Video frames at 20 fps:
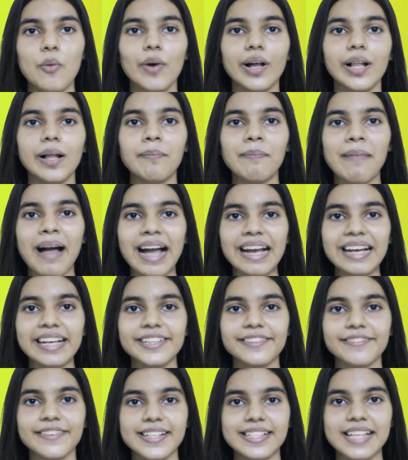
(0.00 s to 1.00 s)
while a MAC
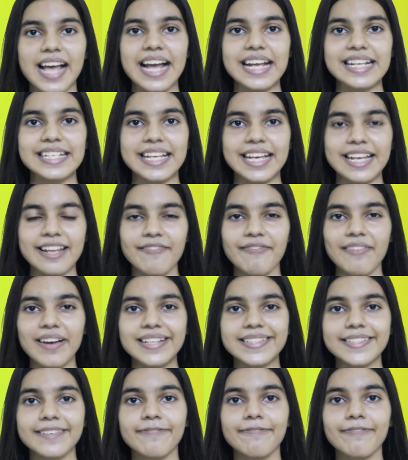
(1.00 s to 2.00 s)
address
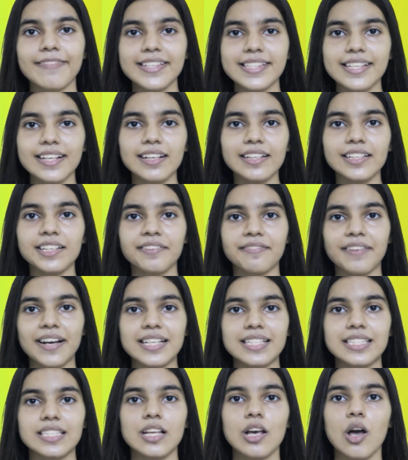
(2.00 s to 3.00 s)
identifies a physical
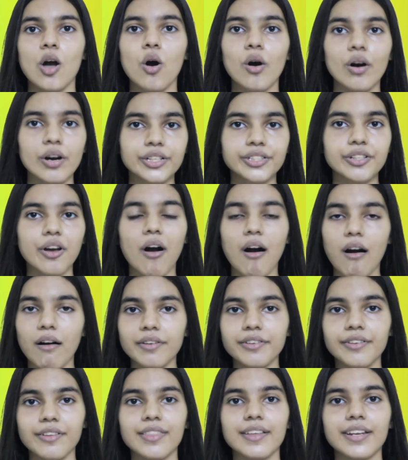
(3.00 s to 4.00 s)
device hooked
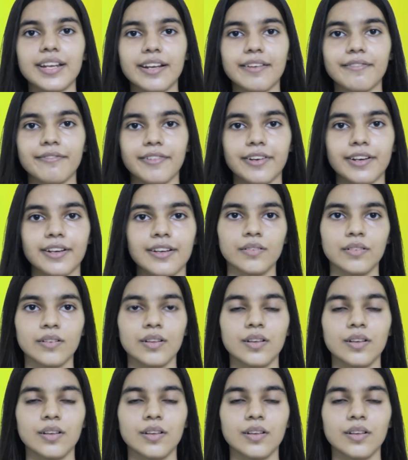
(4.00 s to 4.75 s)
onto the network.